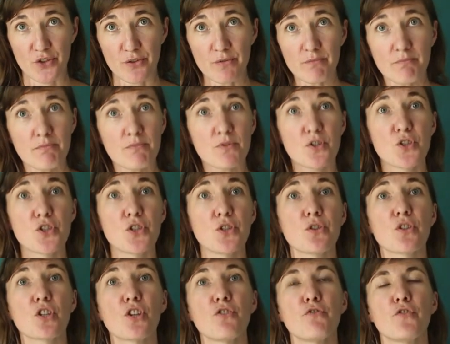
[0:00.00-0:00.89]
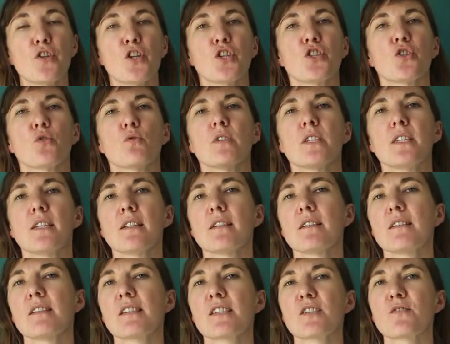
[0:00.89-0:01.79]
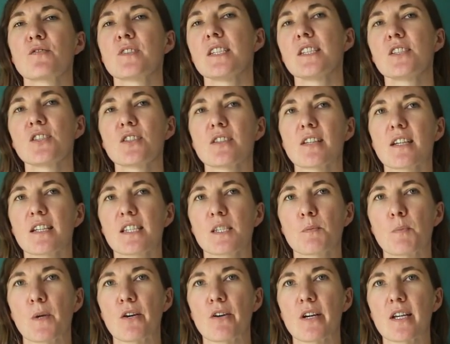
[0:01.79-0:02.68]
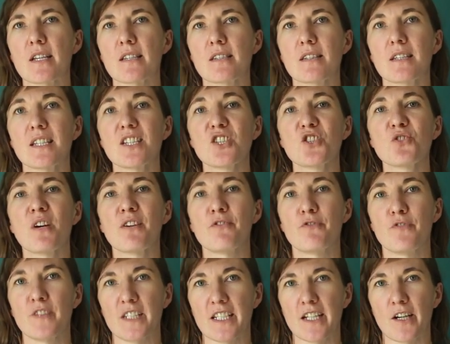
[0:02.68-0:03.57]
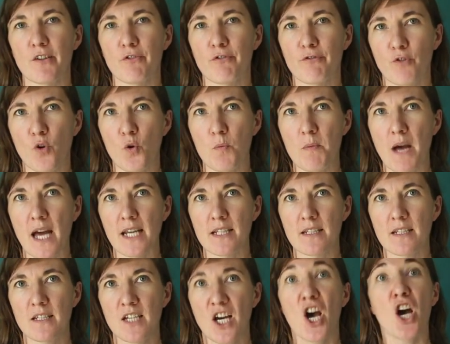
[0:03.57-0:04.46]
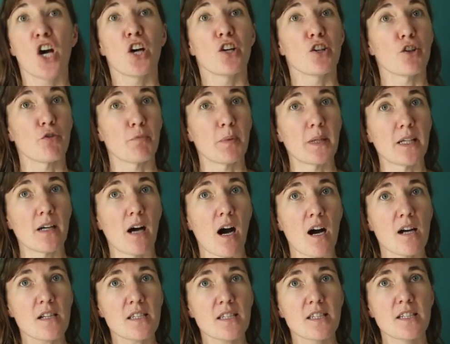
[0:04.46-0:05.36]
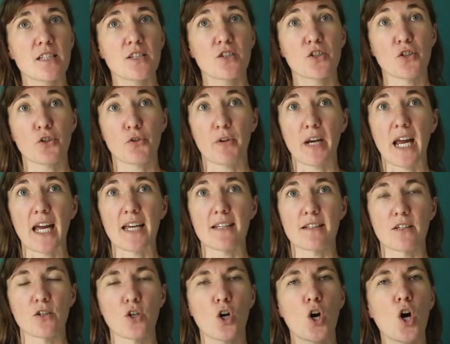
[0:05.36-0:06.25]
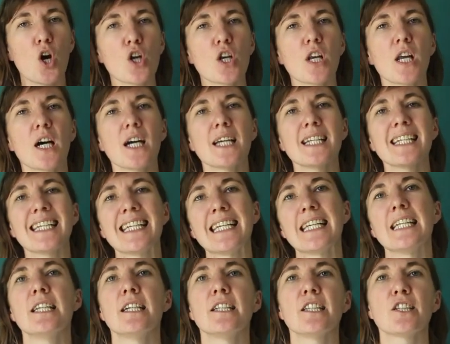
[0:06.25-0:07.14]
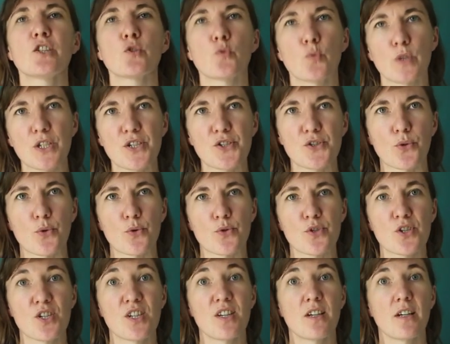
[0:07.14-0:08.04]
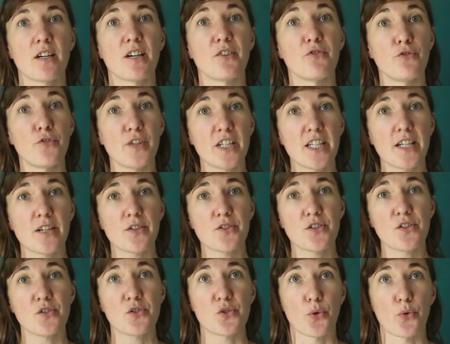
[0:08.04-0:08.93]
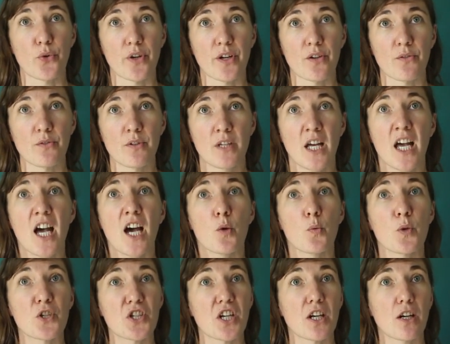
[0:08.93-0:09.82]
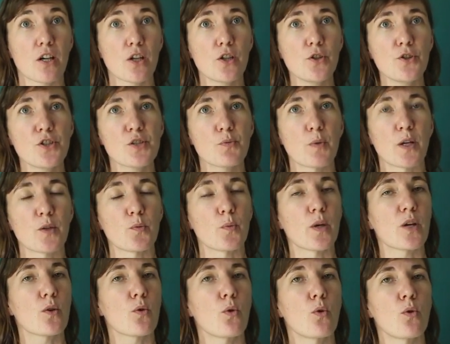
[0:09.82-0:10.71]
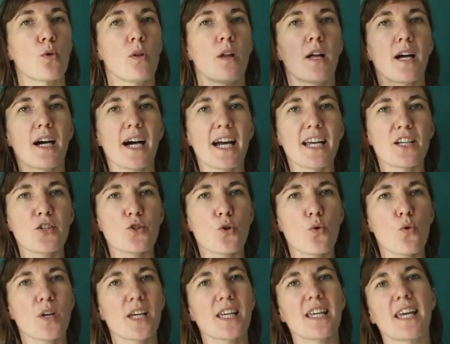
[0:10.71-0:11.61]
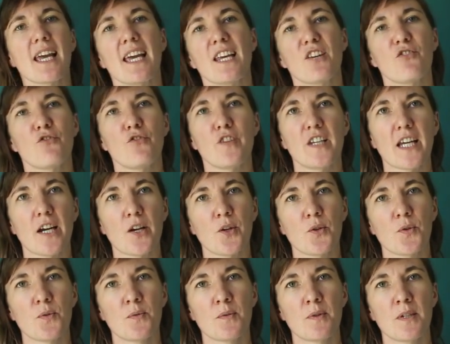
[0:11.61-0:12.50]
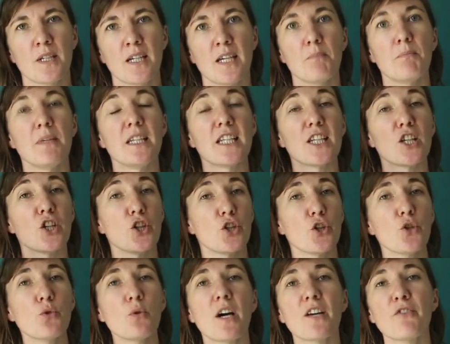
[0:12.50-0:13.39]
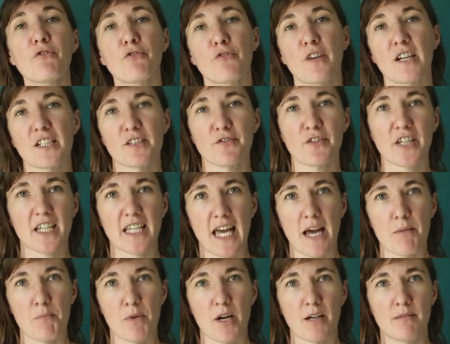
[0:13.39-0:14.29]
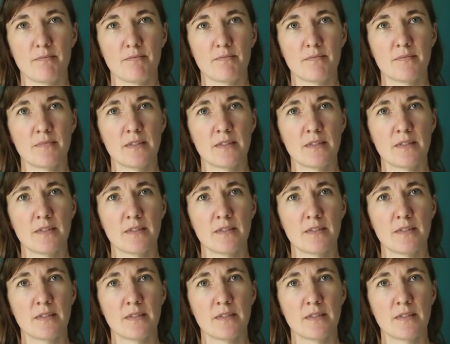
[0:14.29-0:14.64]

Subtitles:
you to convert your years of teaching experience into a video format. You've been asked to create an online e-learning resource, a video tutorial, which includes what we call a talking head video, meaning you are in front of the camera.